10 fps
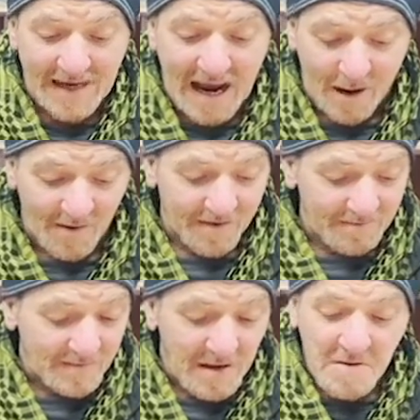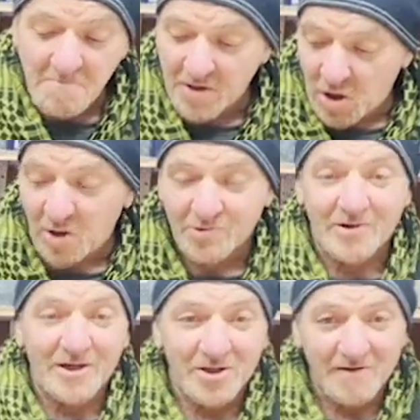However, because
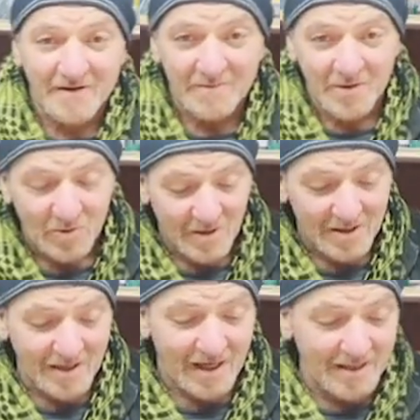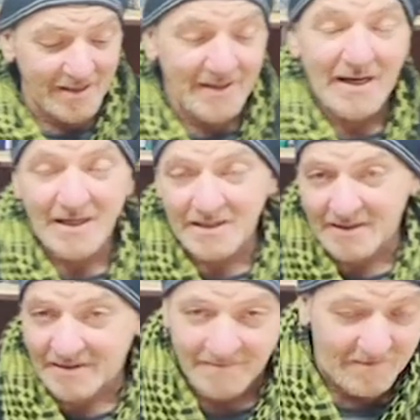Renogy have given me all this kit,
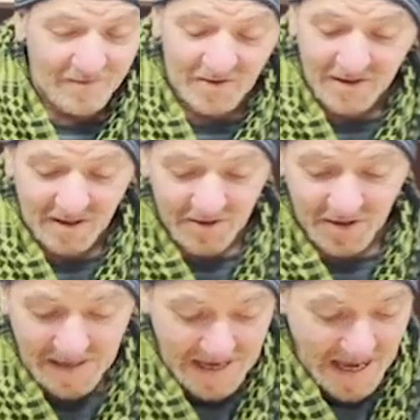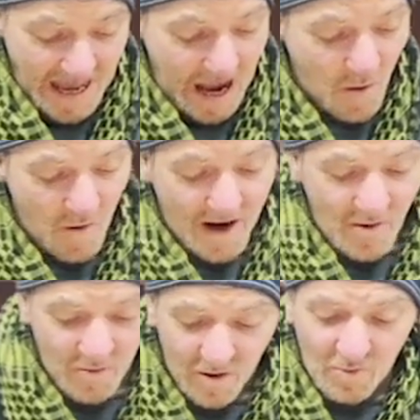as full disclosure, we
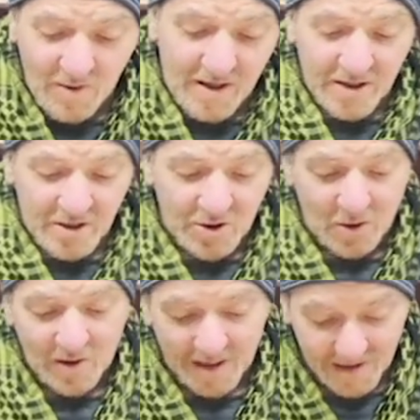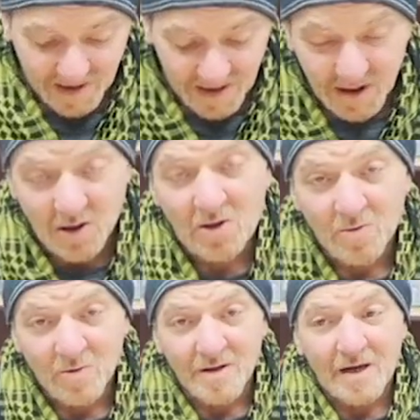will be installing this
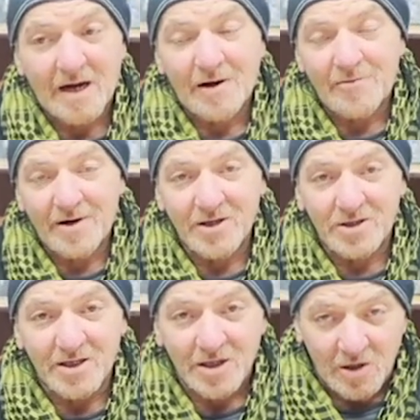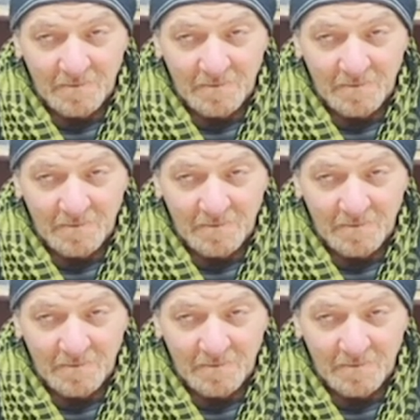along with our Renogy